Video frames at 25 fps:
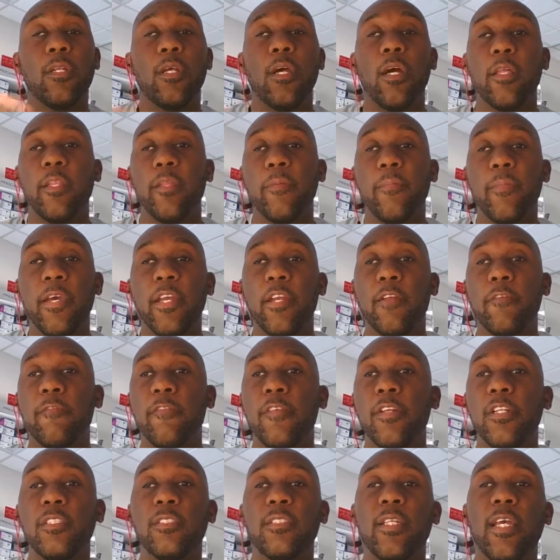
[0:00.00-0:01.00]
The other
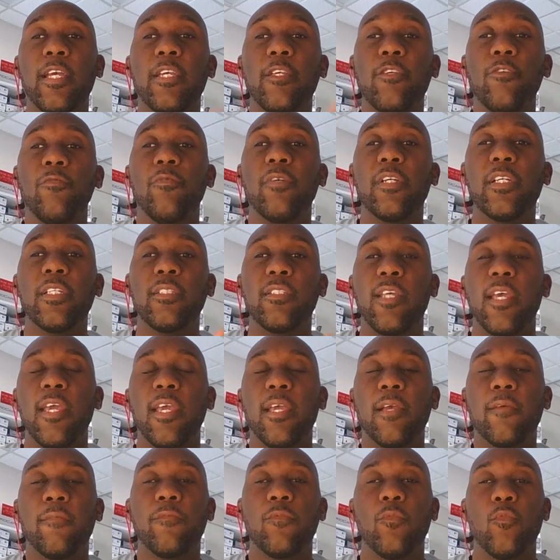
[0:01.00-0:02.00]
benefit is that you can
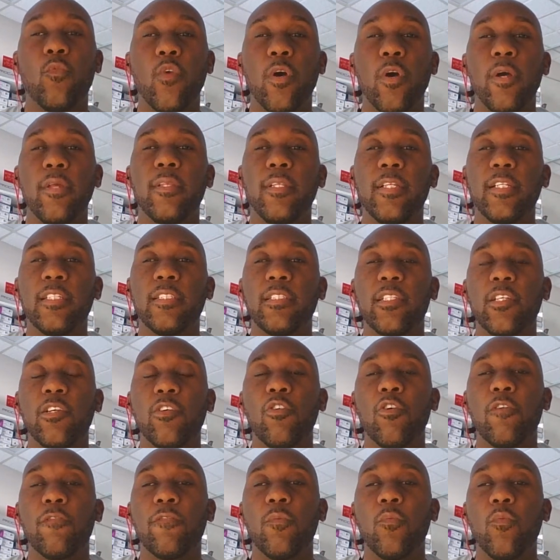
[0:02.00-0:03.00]
take one listing
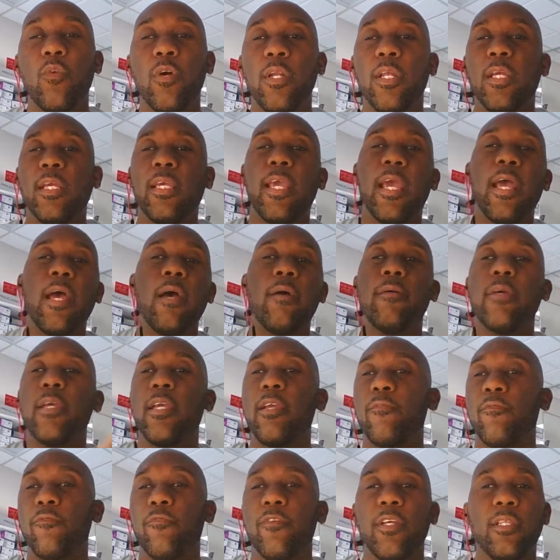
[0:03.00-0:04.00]
off of one account
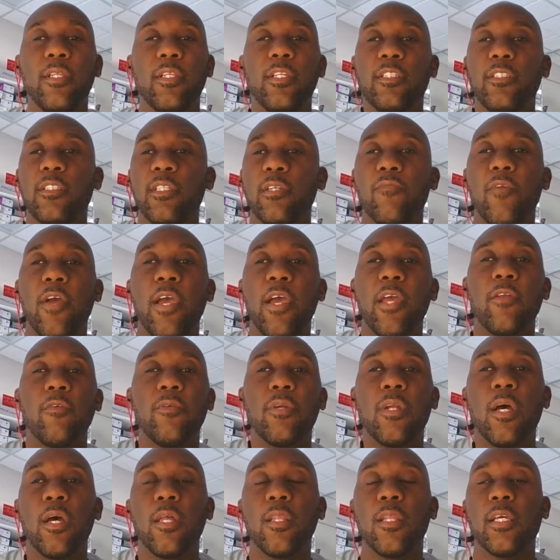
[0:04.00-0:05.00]
and relist it right
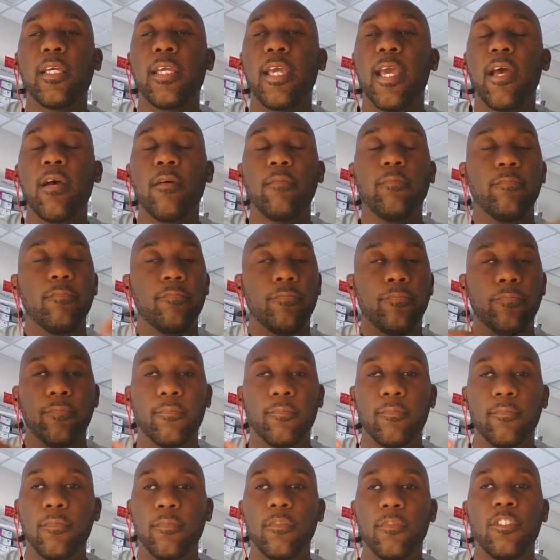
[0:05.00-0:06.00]
on the other account,
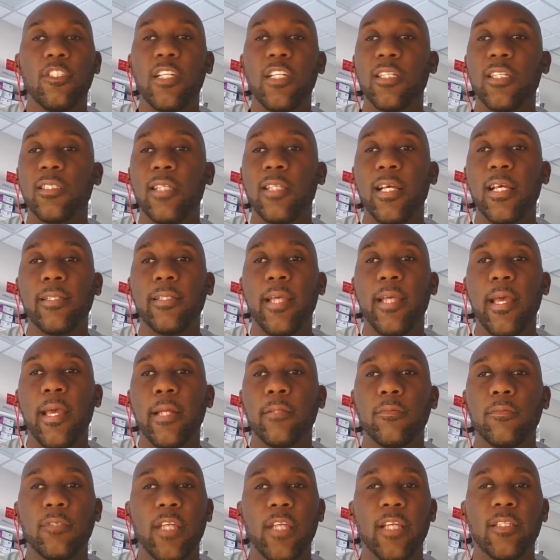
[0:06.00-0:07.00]
just like that.
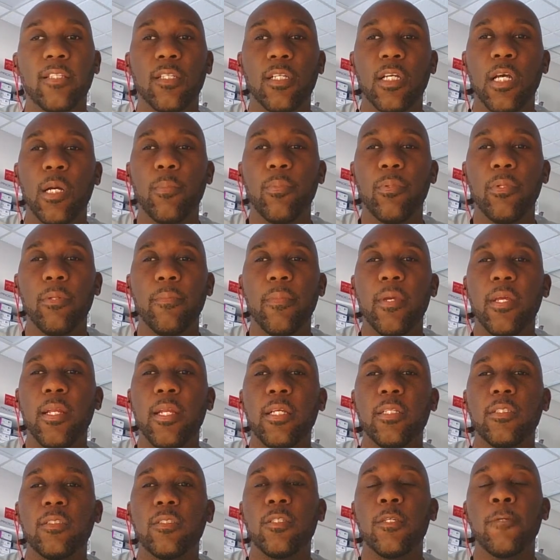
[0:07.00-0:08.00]
It takes a couple of
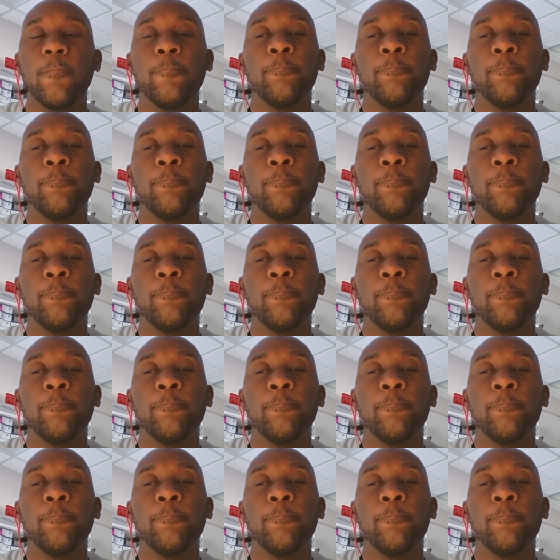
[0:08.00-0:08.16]
minutes.